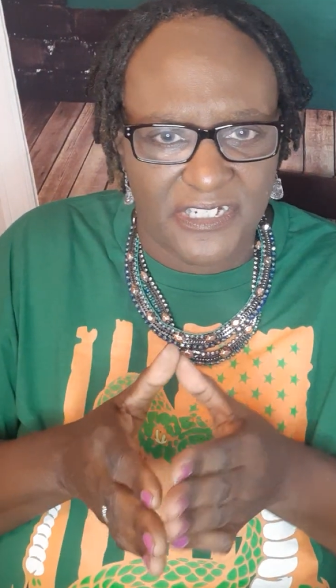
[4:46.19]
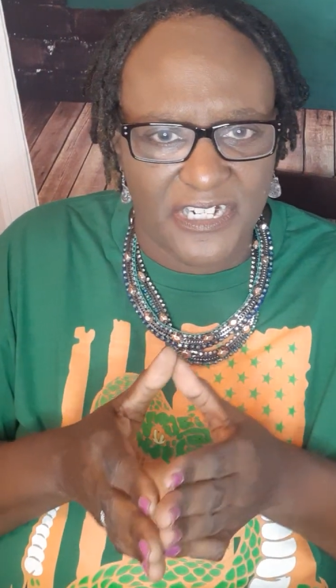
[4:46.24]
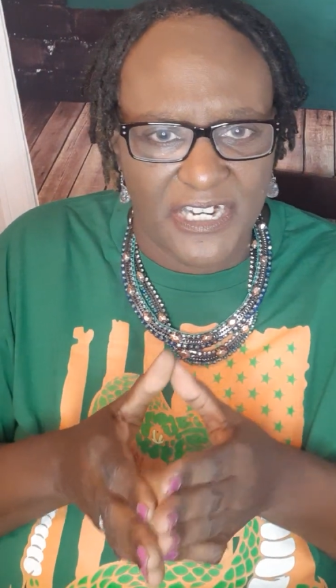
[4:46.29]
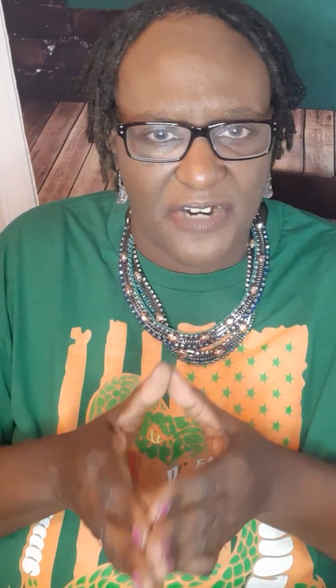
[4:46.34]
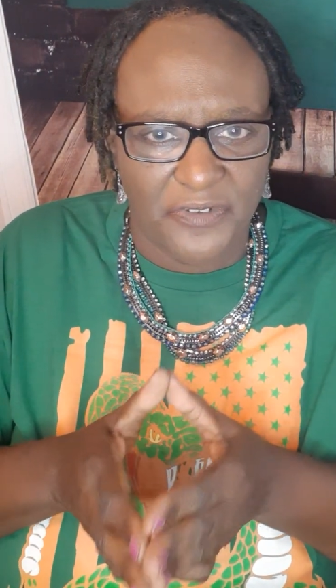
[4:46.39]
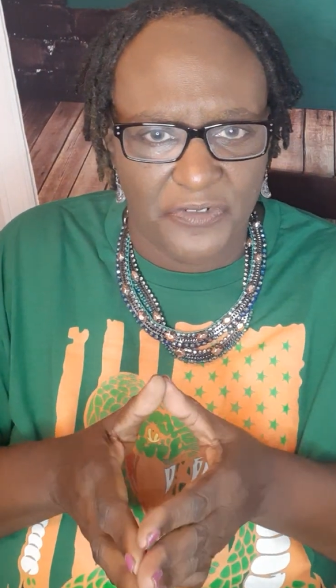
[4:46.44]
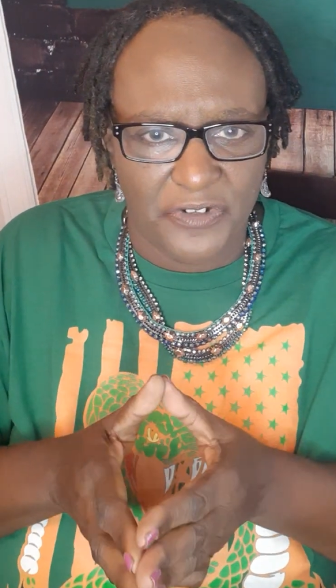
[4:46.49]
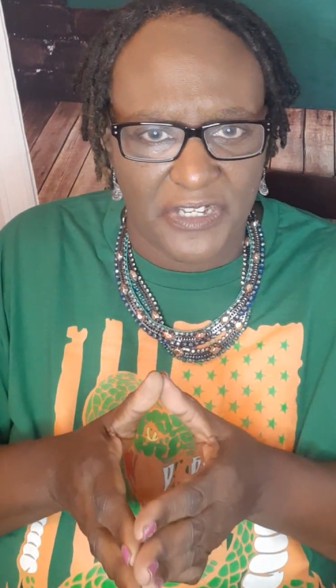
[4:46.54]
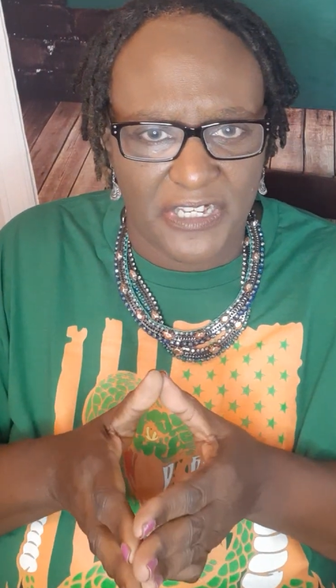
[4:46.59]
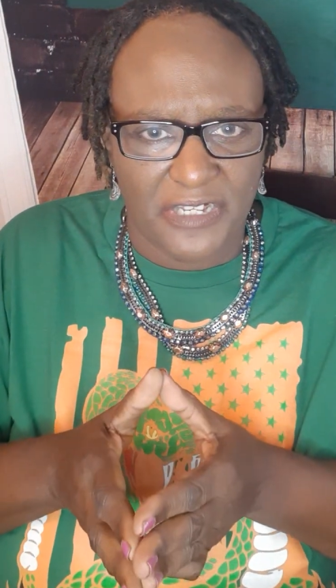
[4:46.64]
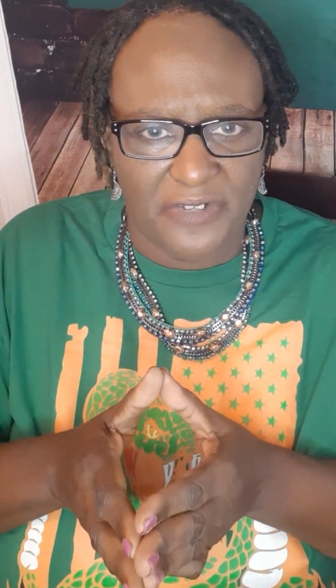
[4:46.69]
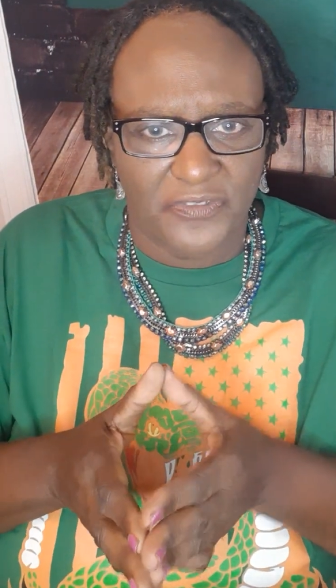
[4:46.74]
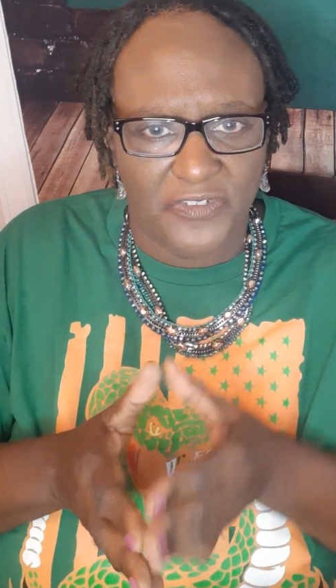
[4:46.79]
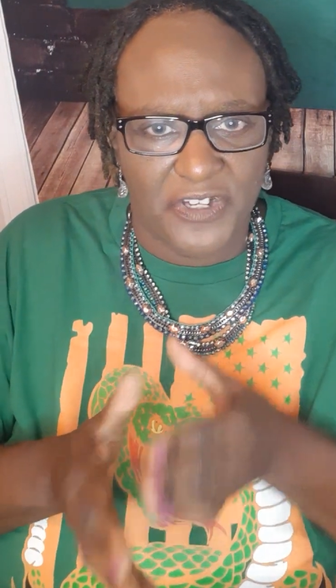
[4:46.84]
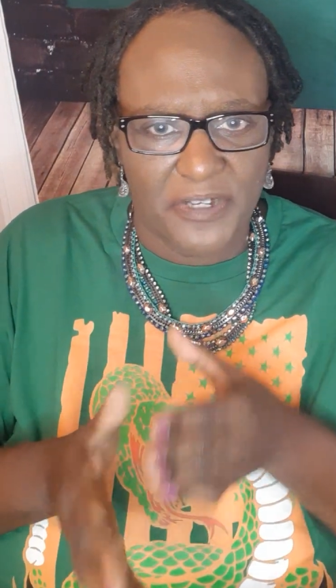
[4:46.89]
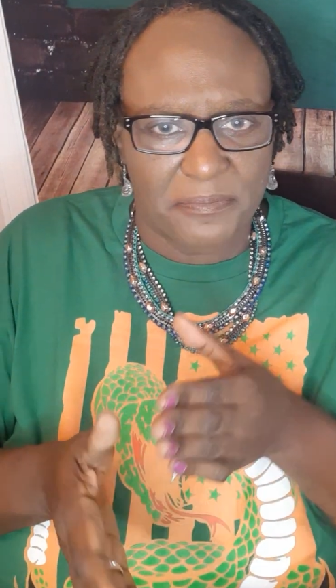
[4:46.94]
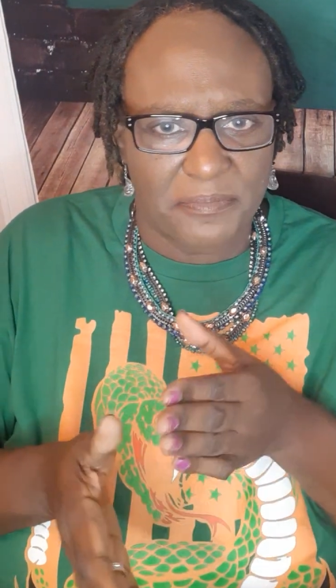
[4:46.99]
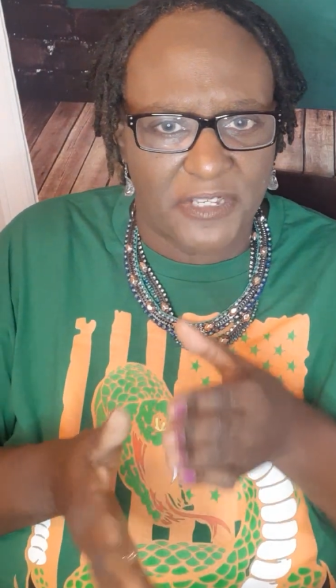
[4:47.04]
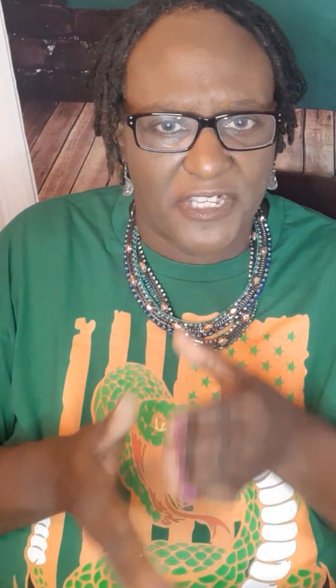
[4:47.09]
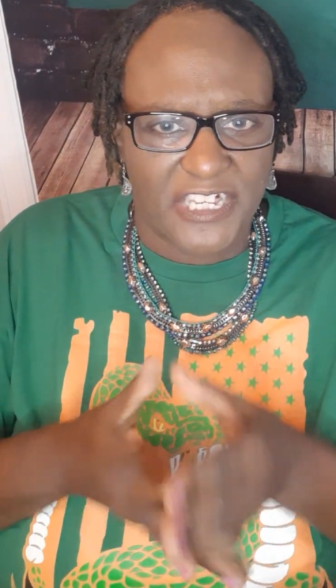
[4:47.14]
never give
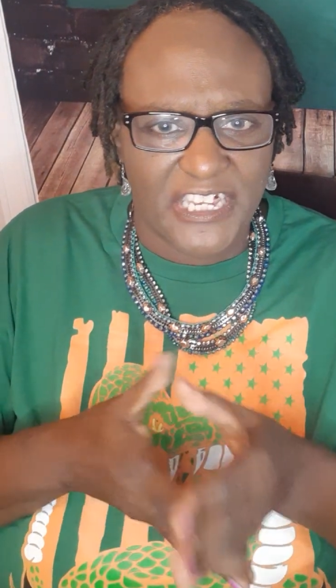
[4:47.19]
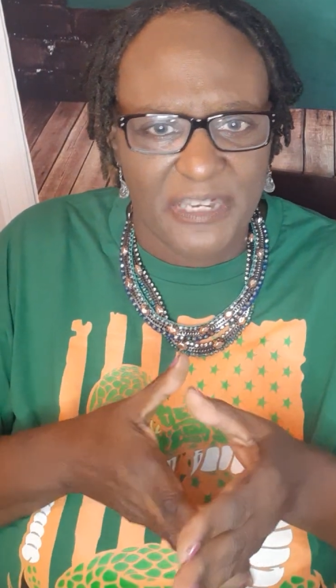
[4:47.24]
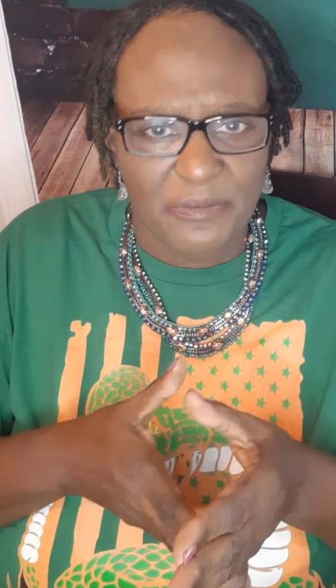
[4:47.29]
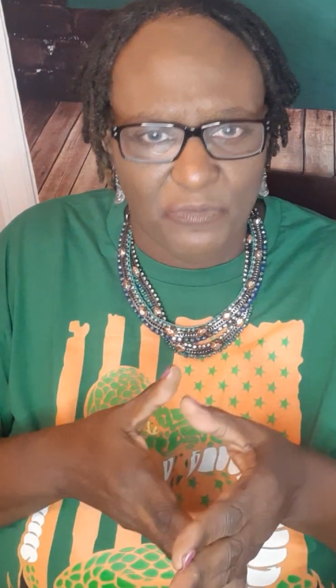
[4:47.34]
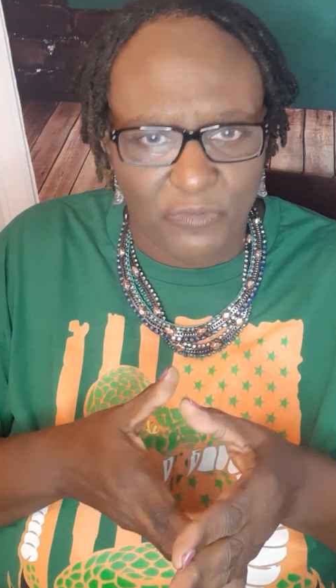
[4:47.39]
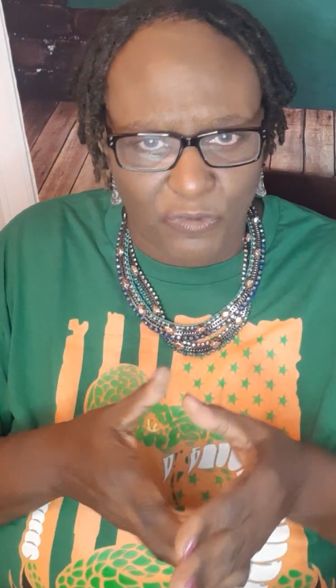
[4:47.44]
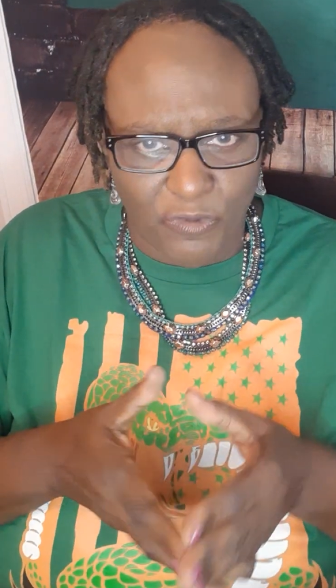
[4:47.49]
up, keep